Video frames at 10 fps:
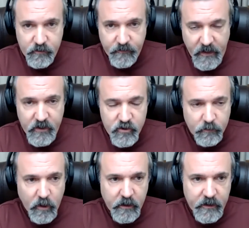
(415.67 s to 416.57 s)
financial
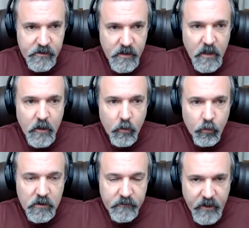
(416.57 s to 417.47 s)
markets
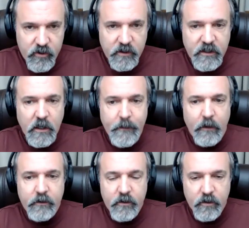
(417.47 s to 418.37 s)
will eventually come
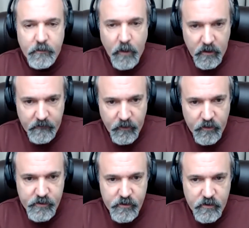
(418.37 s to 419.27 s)
out into the market for
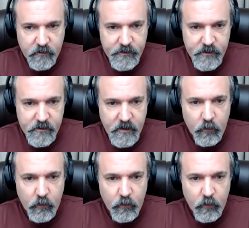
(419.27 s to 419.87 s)
goods and services.